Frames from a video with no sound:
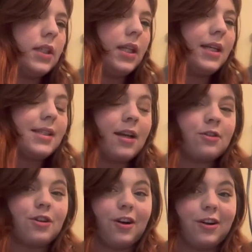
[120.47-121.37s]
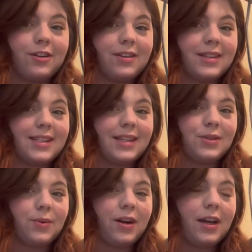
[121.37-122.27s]
think it's extra hard on the
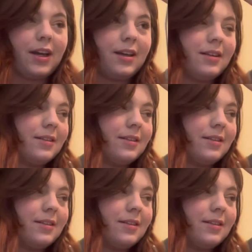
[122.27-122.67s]
days where I